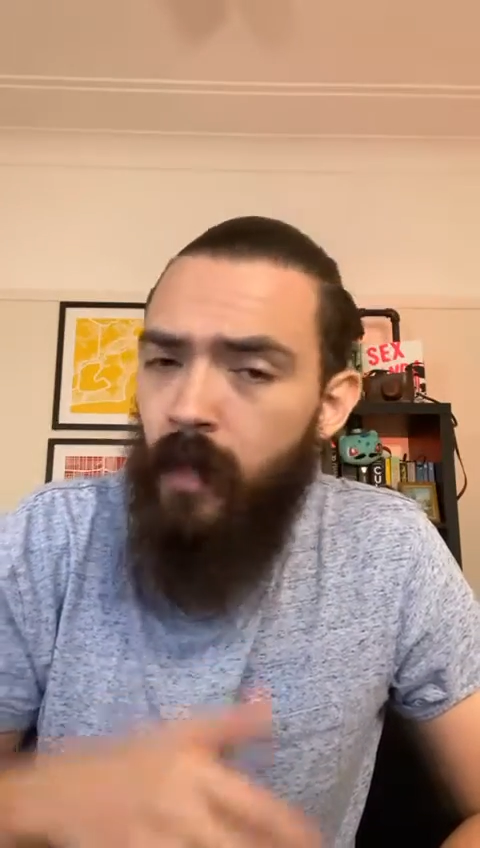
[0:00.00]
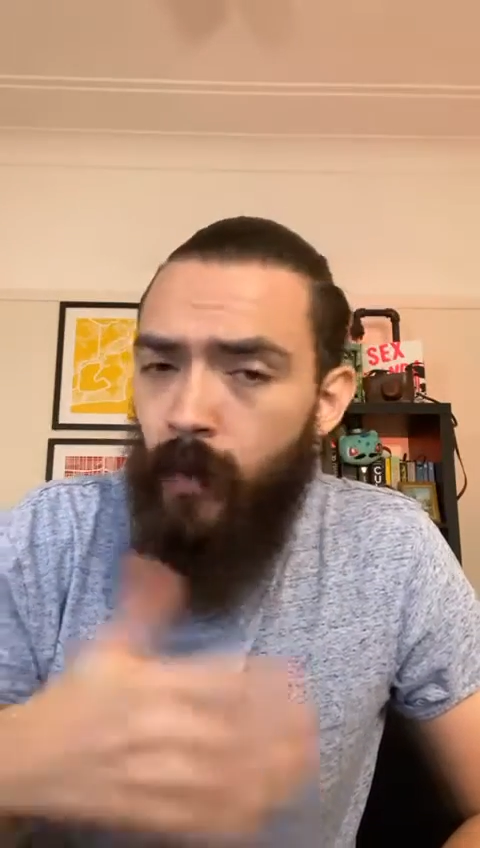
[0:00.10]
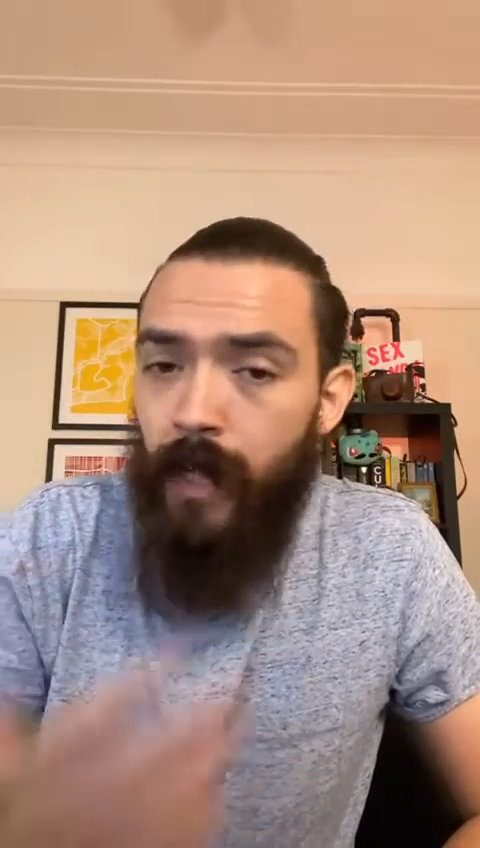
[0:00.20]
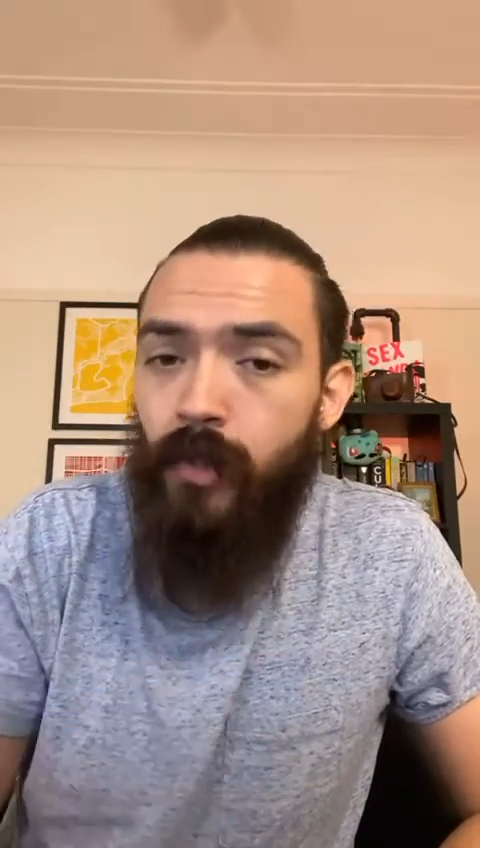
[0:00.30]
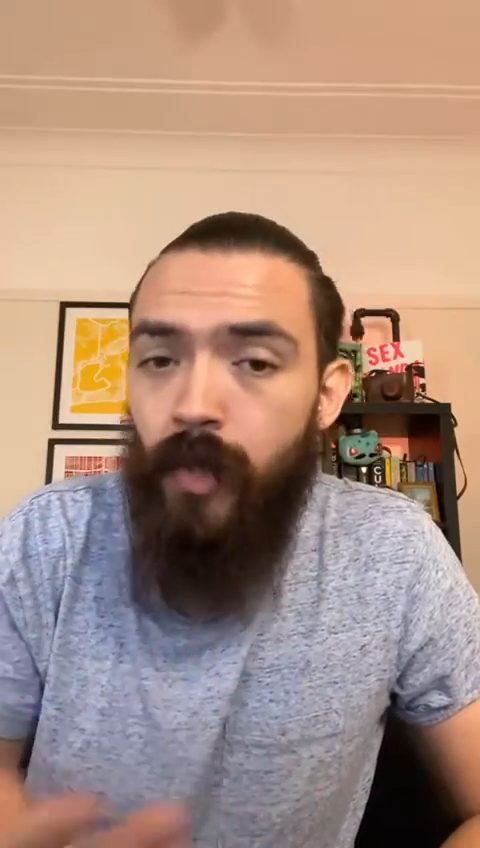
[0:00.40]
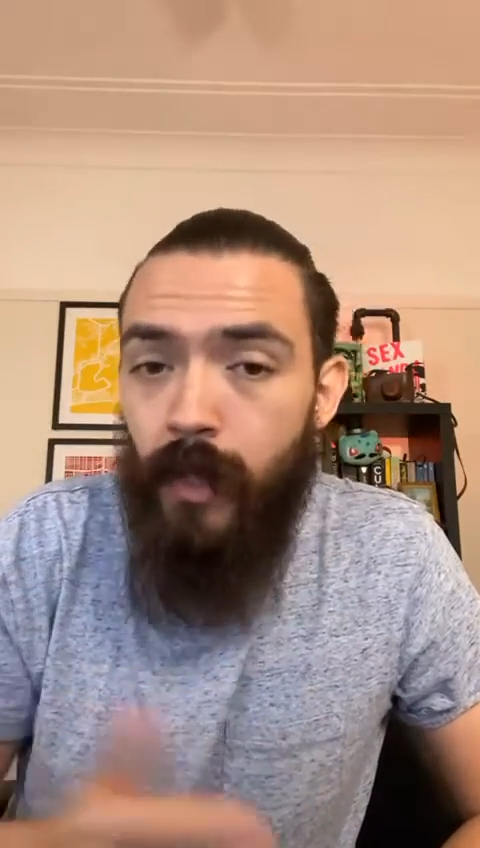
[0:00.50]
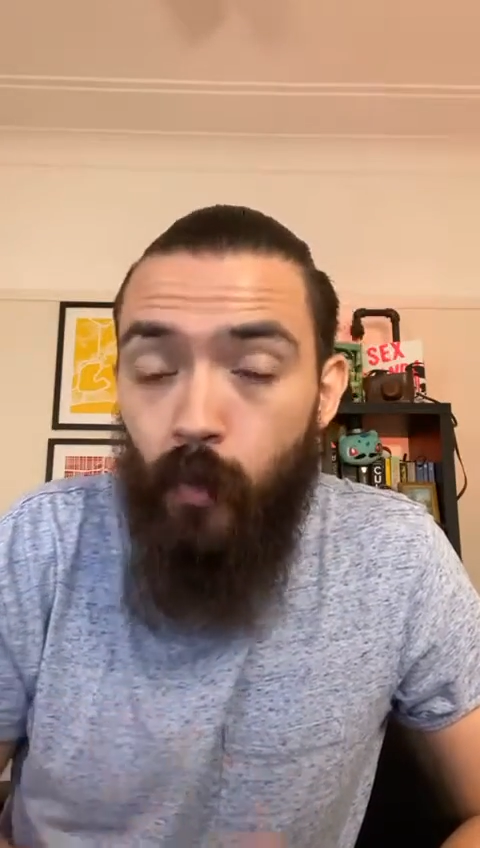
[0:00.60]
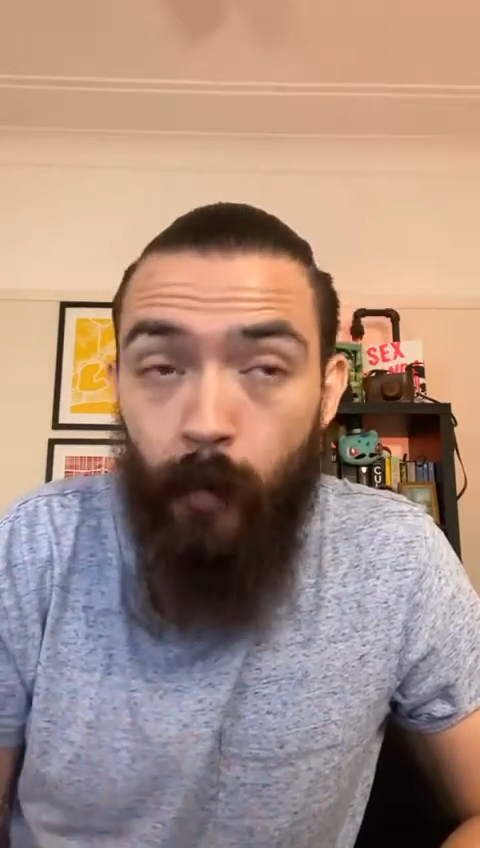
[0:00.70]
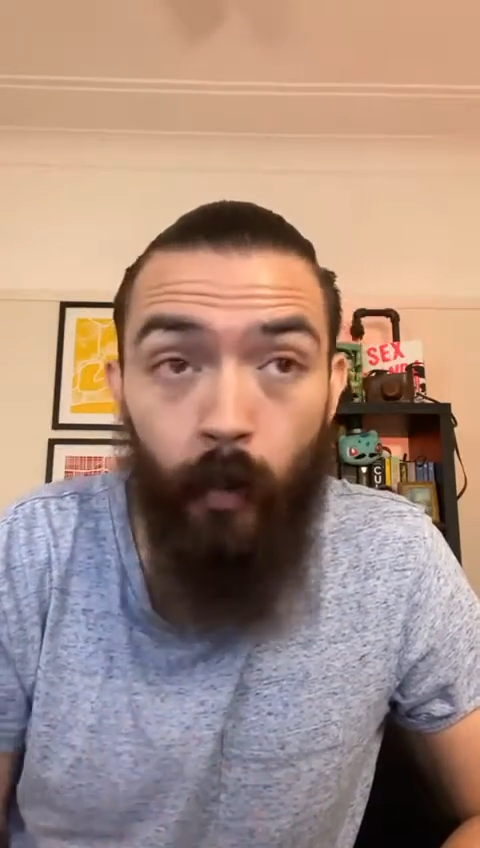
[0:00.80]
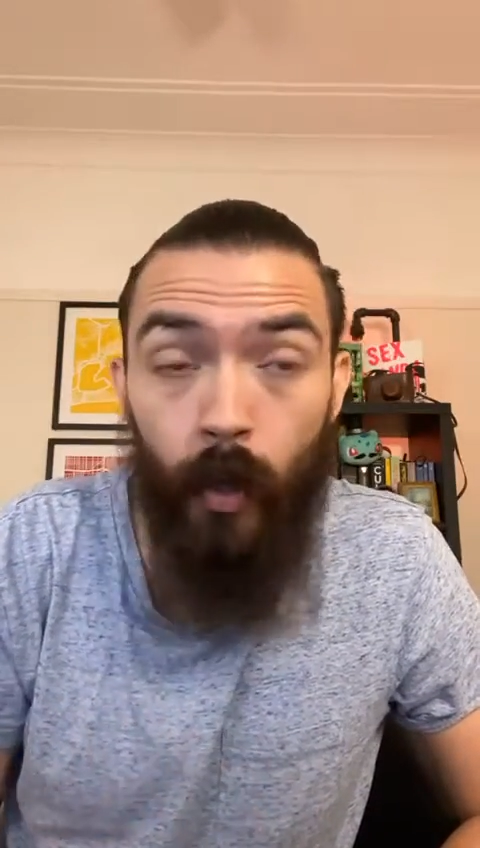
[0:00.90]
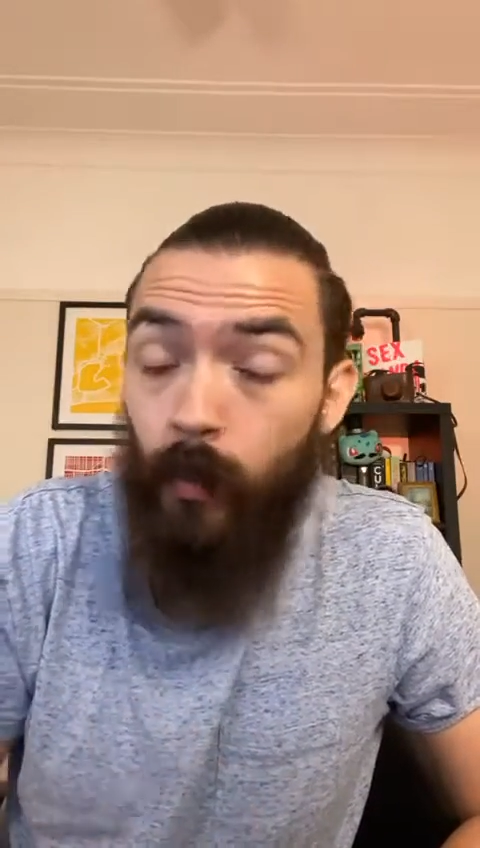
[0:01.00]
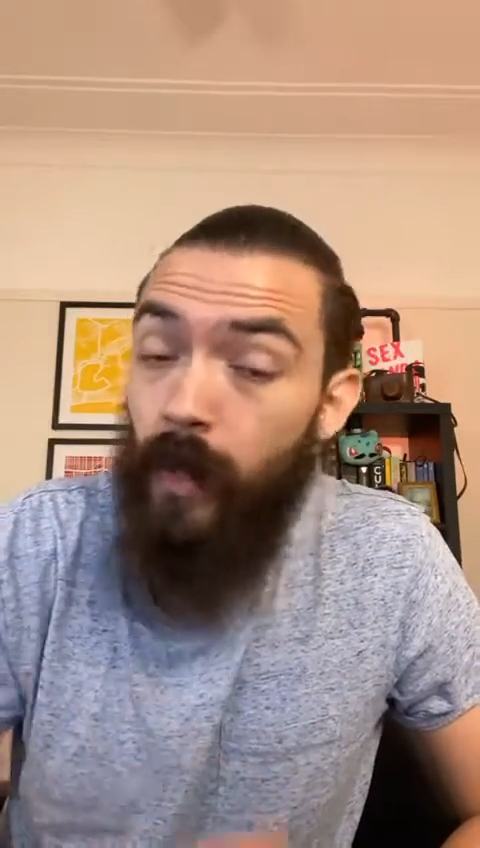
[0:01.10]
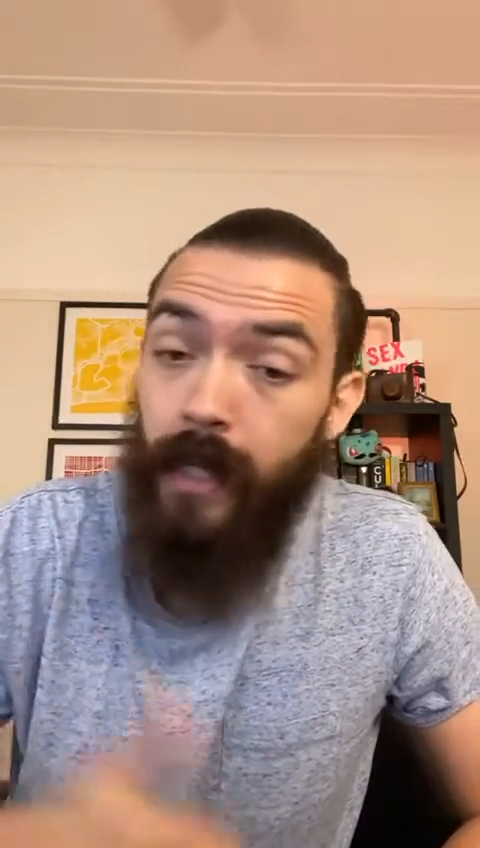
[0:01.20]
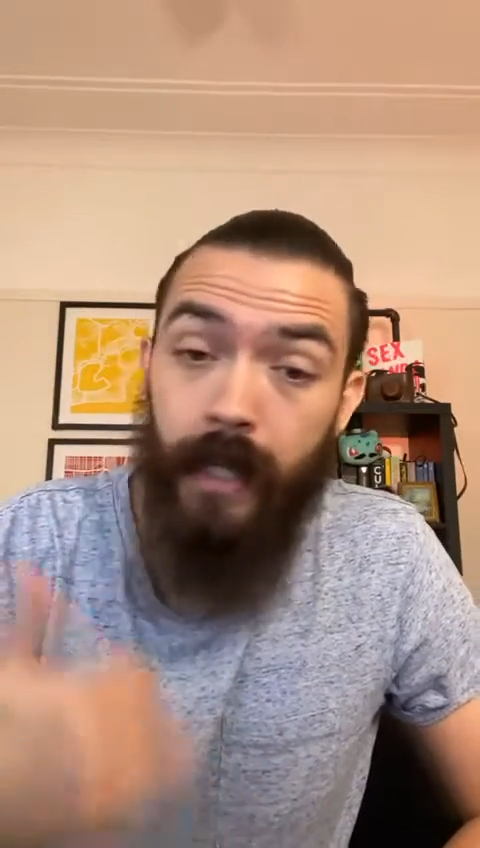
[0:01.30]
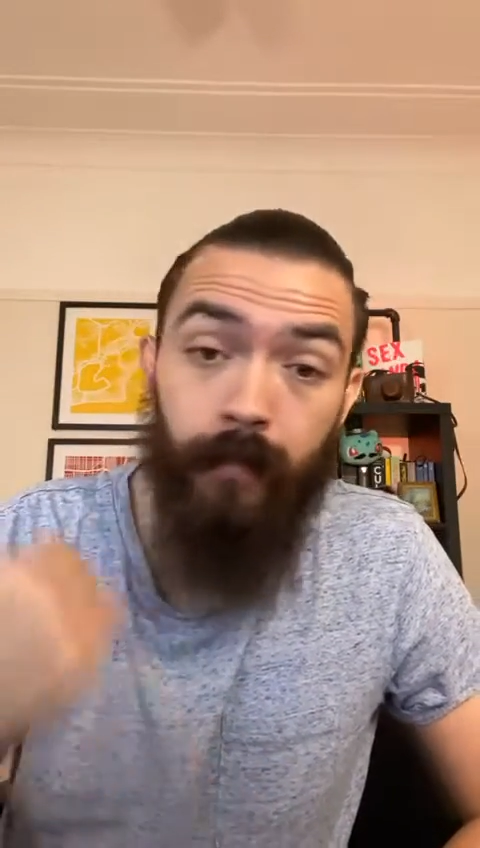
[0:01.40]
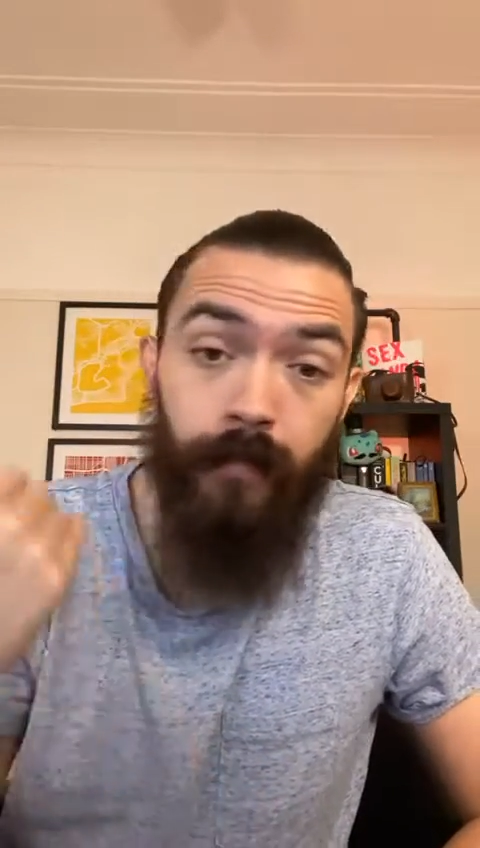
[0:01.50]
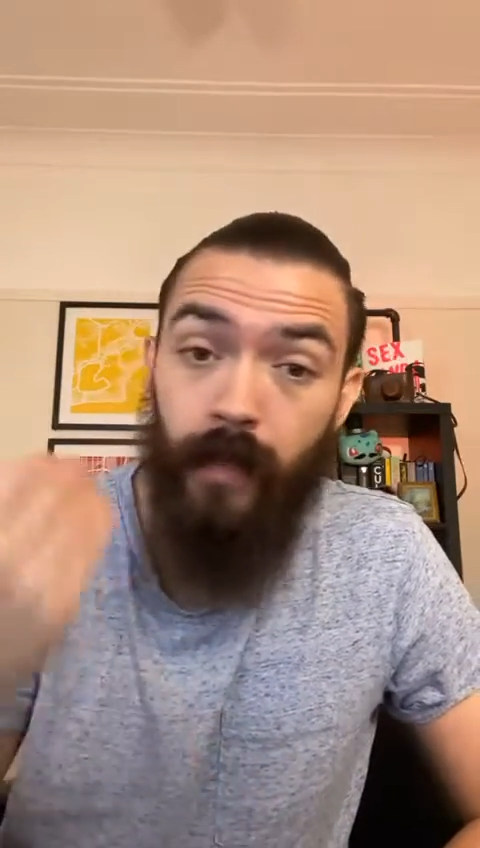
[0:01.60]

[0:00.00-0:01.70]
When they do get to a point where they've,